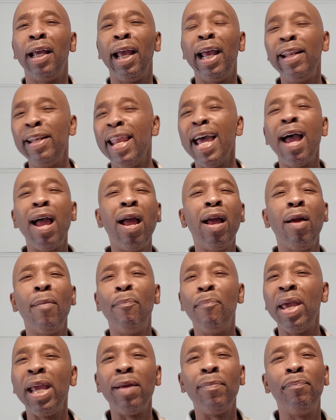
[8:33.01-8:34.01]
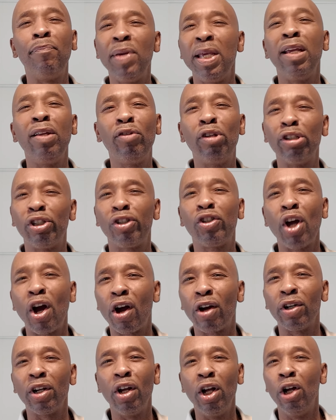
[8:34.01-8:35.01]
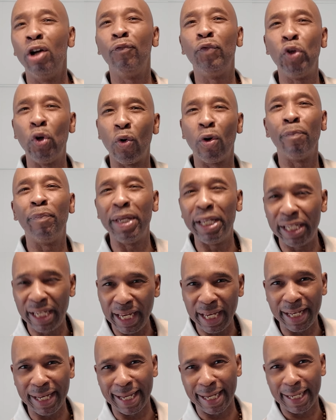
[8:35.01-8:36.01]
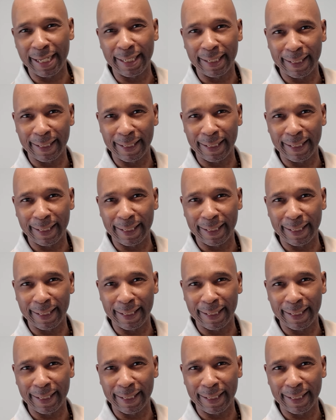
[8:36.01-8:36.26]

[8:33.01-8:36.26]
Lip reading: And that may be the start of your beginning.